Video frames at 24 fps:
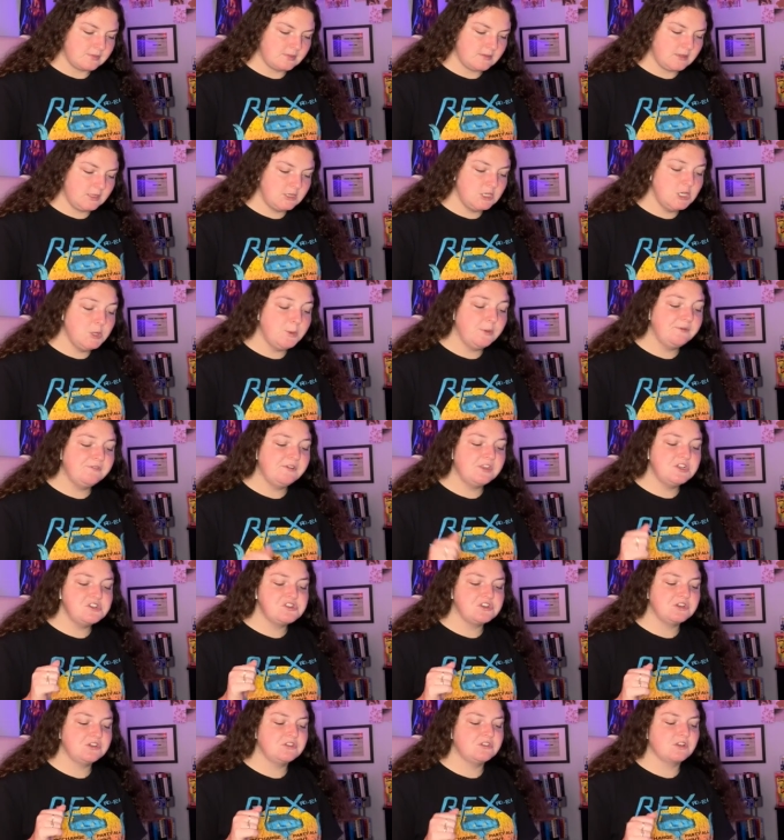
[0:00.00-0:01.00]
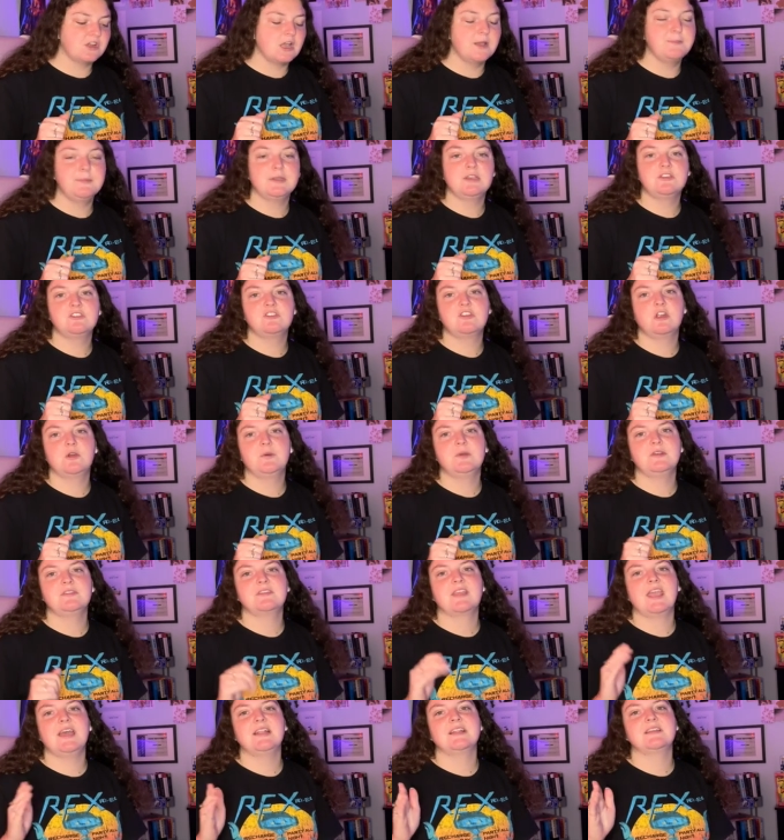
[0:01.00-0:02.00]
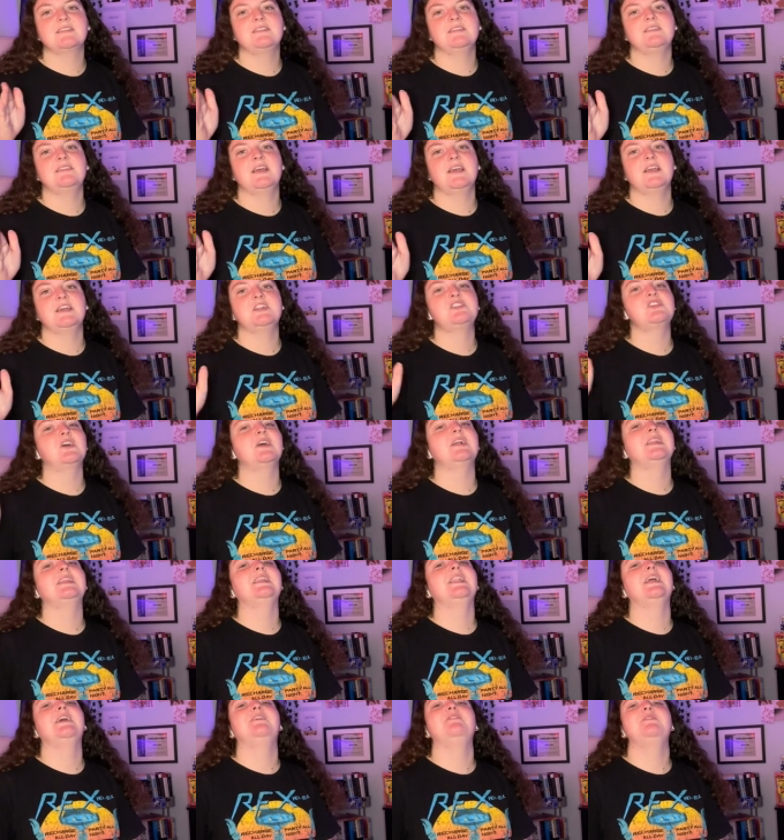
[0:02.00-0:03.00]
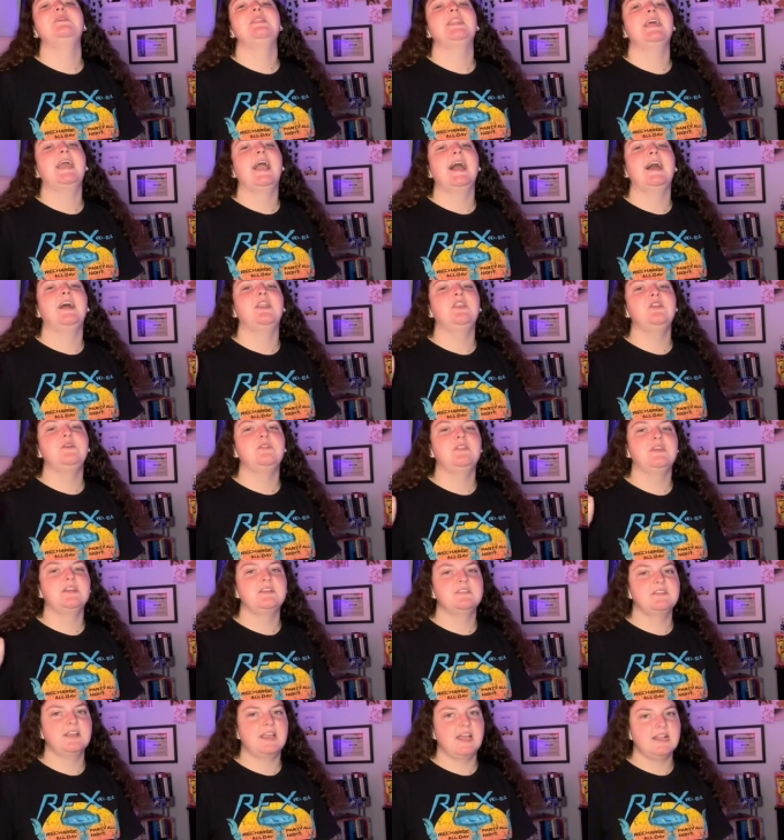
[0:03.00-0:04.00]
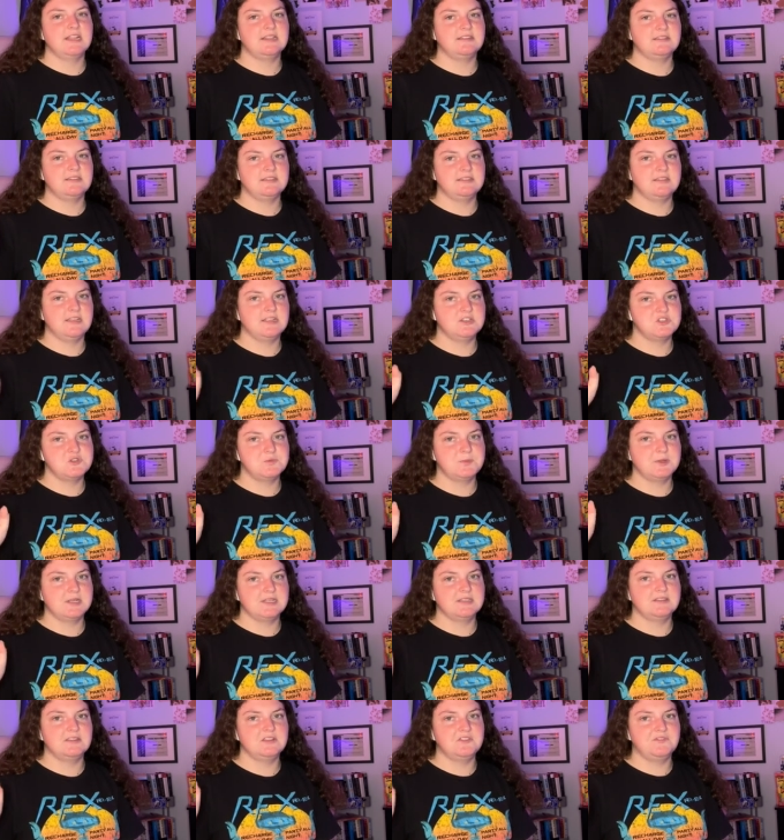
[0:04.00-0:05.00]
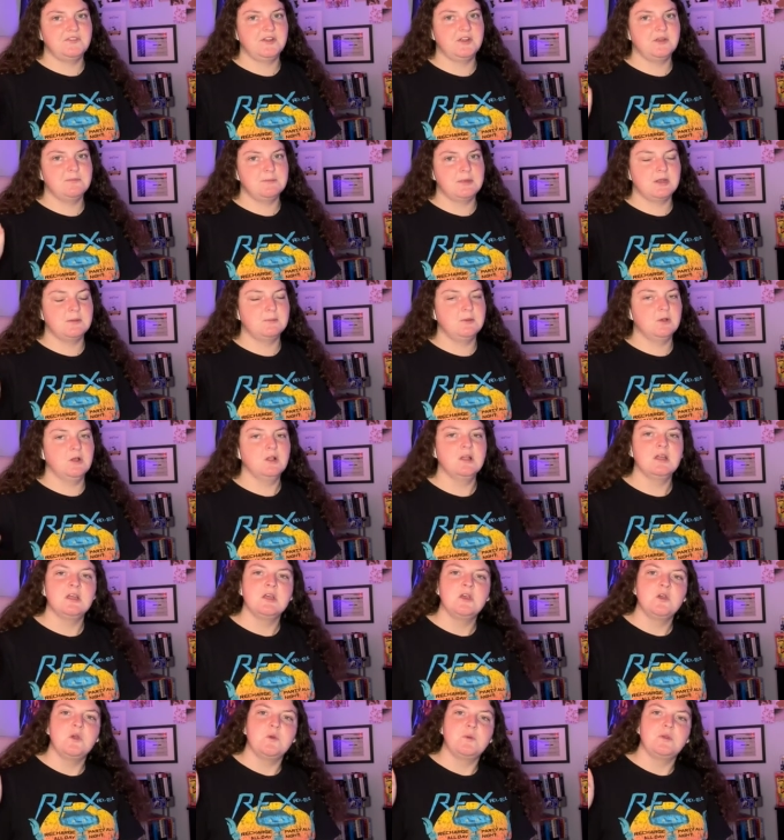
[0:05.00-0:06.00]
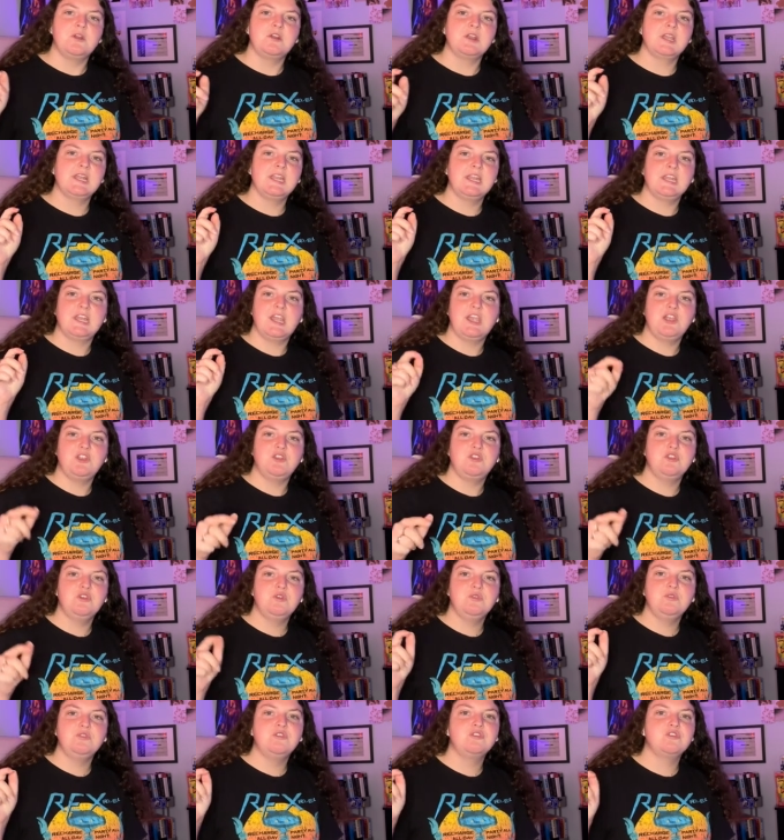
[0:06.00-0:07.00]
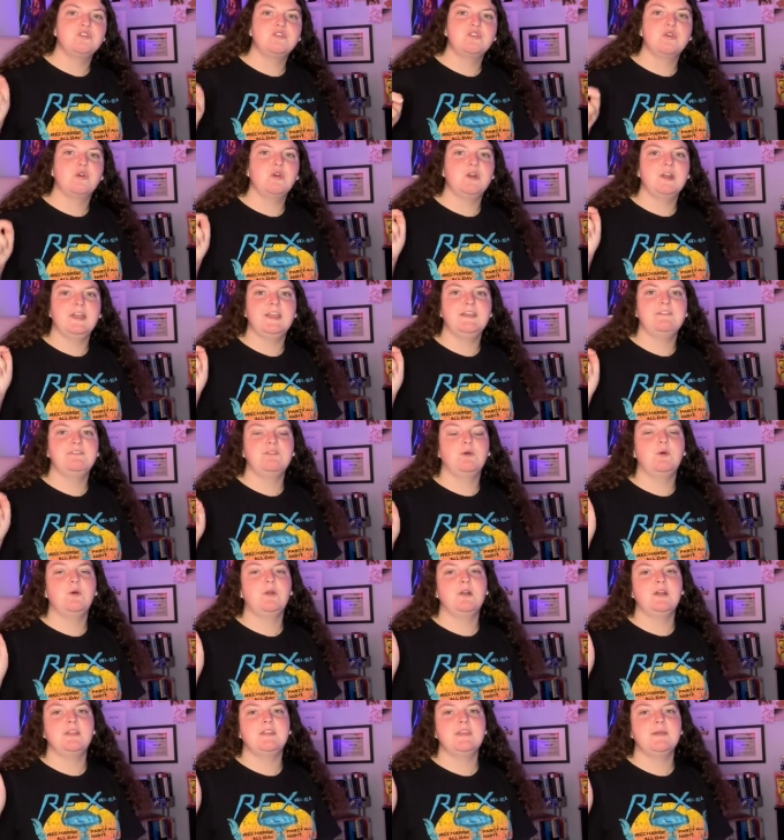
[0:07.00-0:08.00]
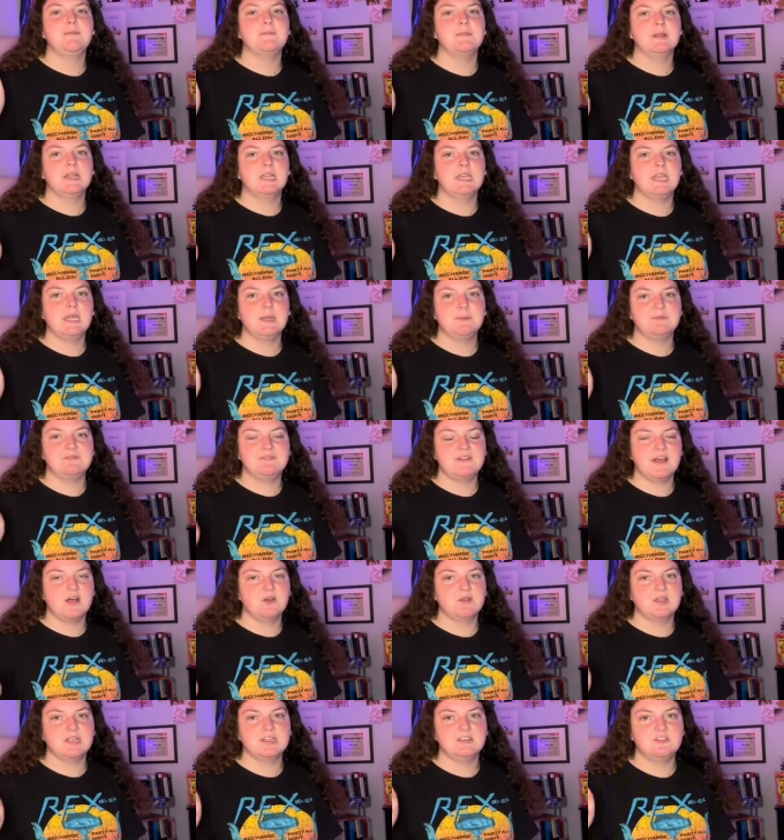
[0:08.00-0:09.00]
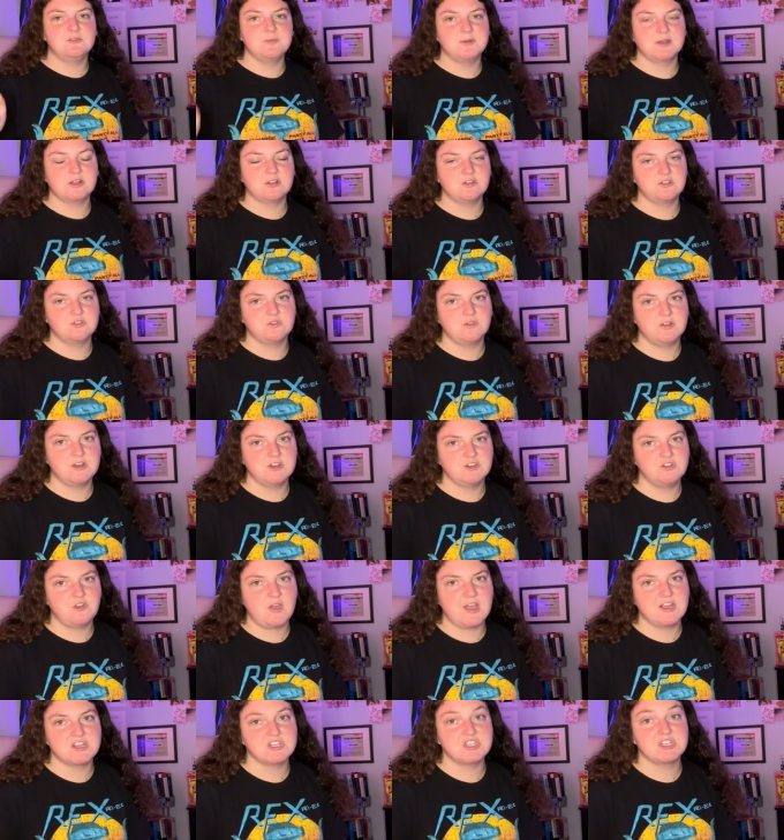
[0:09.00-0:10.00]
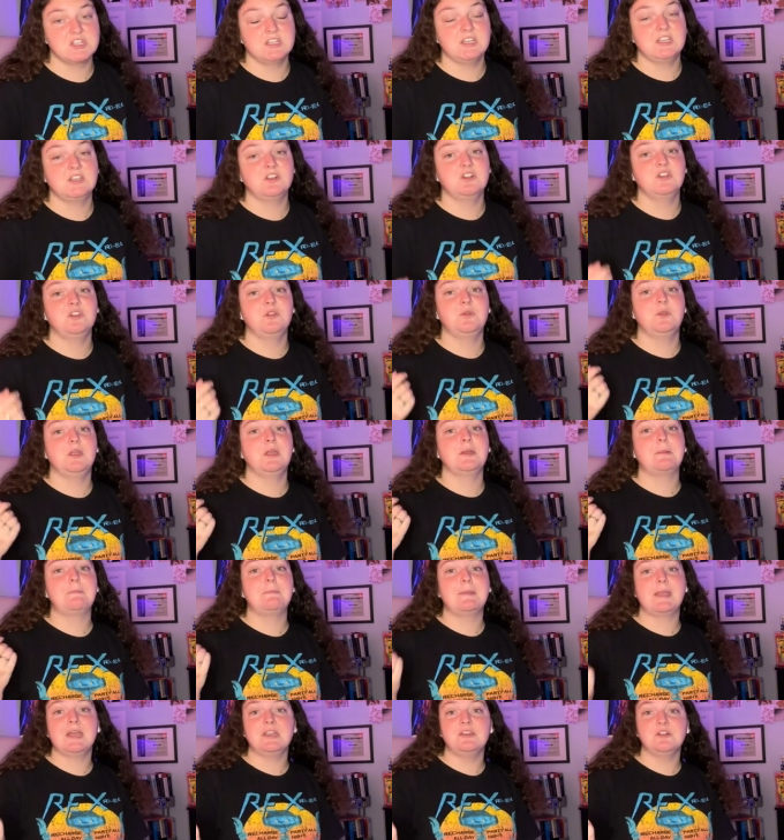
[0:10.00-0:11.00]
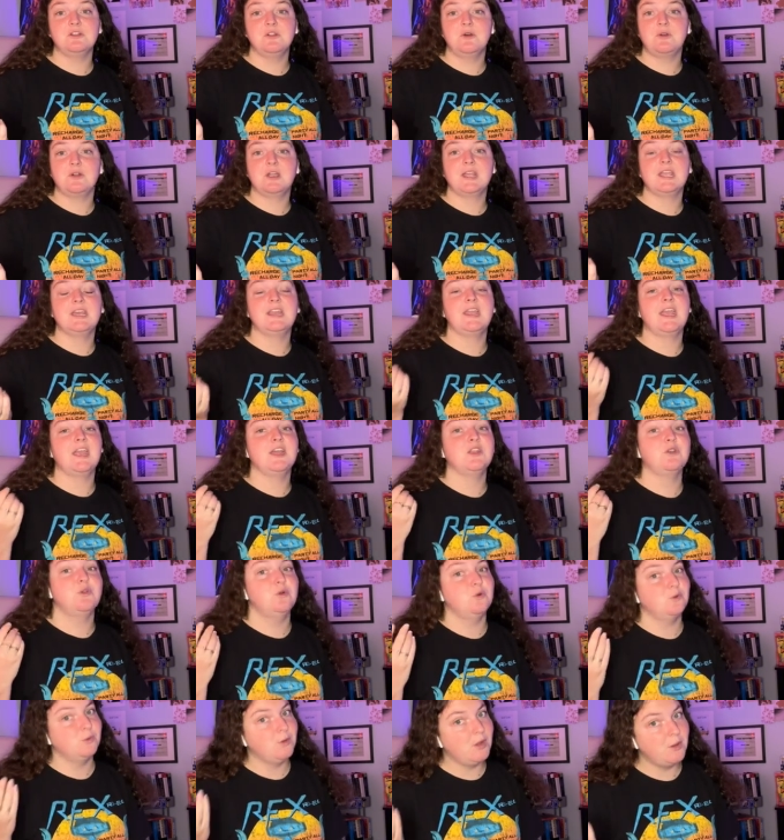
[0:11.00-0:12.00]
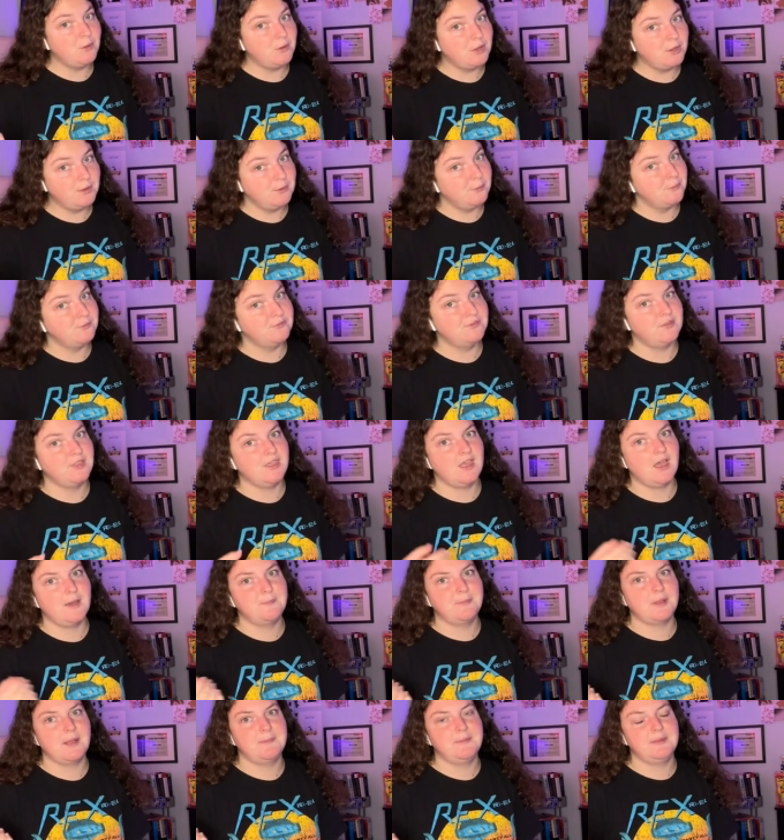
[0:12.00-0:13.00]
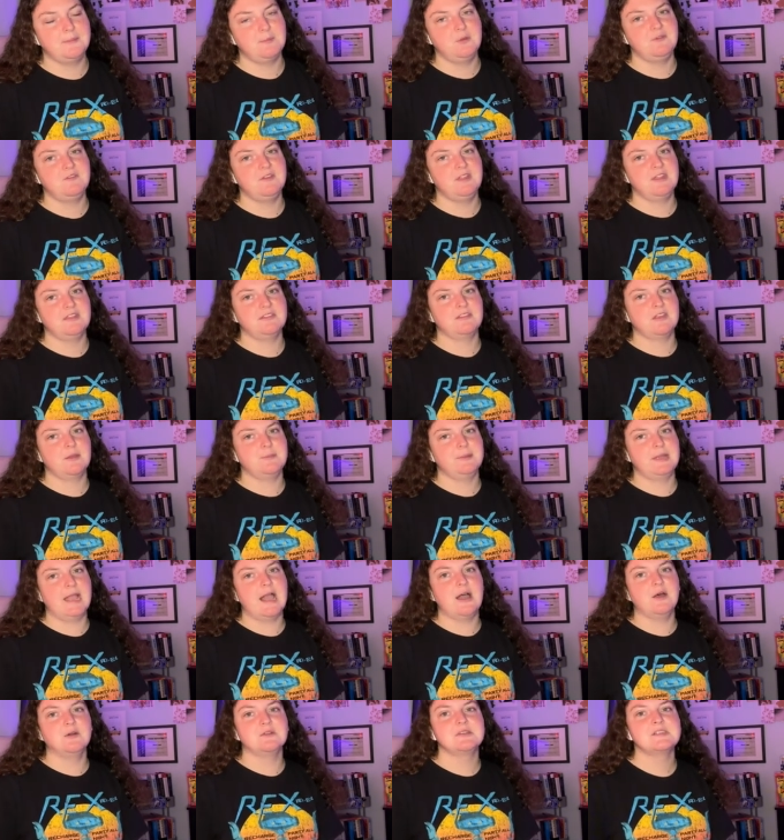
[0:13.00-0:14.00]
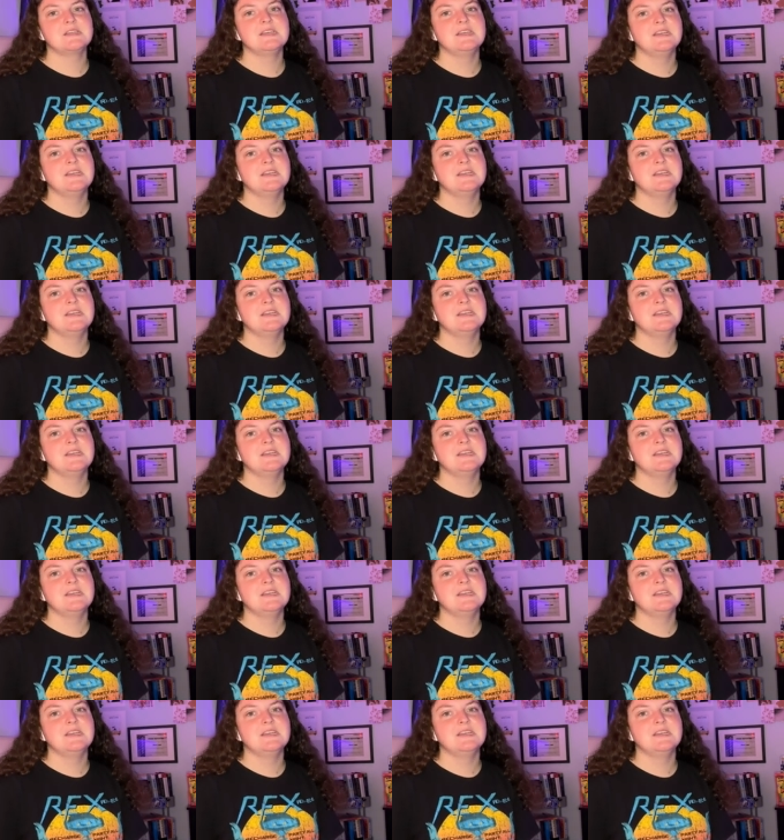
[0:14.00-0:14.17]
New adventures are coming to Star Wars Galaxy's Edge. I love when they add new things to Galaxy's Edge because it's very minimal. We are getting a new story for the Millennium Falcon Smuggler's Run attraction, including Mandalorian and Grogu for the upcoming movie that's coming out